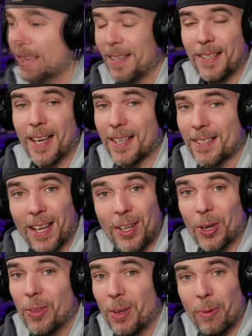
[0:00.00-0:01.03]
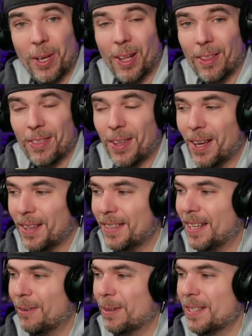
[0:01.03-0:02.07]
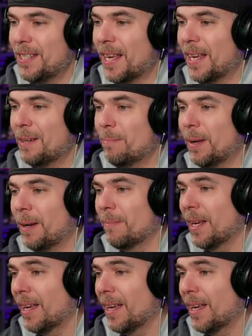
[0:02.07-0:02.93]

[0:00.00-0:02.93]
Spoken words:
Yes, I know that we all thought that it was dead, but